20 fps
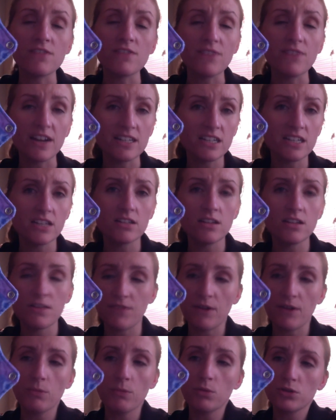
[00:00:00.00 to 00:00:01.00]
If
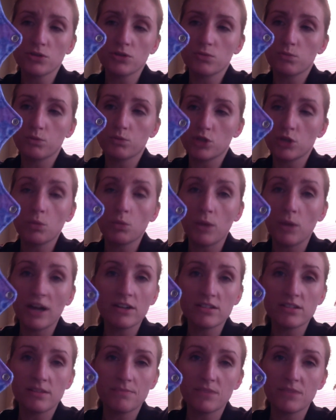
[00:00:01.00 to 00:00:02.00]
I were to
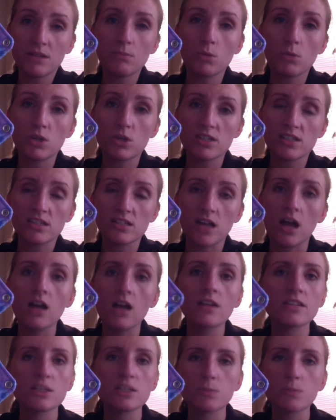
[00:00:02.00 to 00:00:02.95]
wear something more snug,